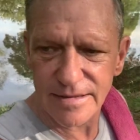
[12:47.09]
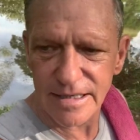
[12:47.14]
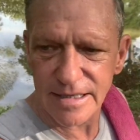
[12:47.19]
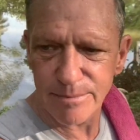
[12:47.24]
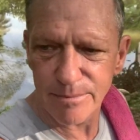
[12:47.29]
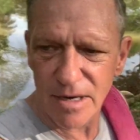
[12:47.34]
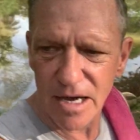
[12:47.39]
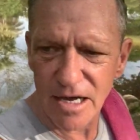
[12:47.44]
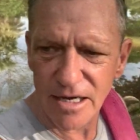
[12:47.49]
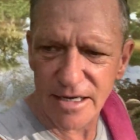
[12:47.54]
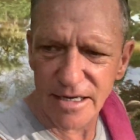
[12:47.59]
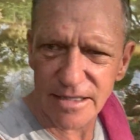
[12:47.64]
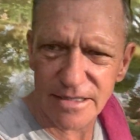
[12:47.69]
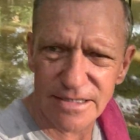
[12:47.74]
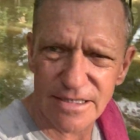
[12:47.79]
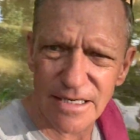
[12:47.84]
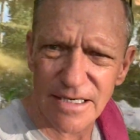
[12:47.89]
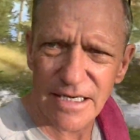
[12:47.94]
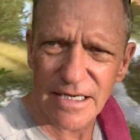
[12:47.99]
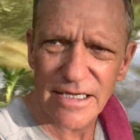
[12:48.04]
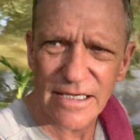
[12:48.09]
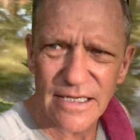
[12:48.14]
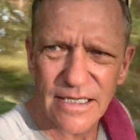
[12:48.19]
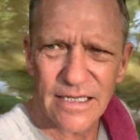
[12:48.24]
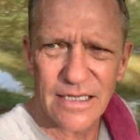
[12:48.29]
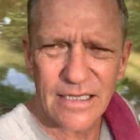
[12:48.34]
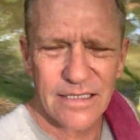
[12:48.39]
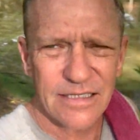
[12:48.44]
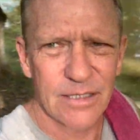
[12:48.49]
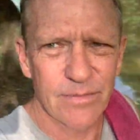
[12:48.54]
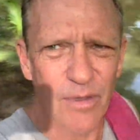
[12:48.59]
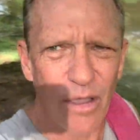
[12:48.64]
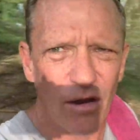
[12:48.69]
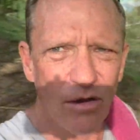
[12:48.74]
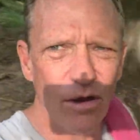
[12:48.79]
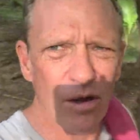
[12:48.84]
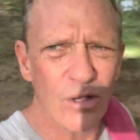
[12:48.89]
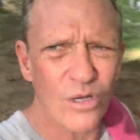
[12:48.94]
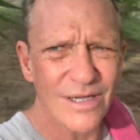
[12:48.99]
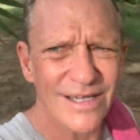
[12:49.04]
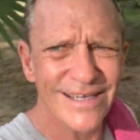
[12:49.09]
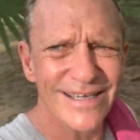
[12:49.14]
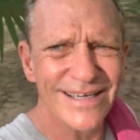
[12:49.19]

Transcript: the market tomorrow.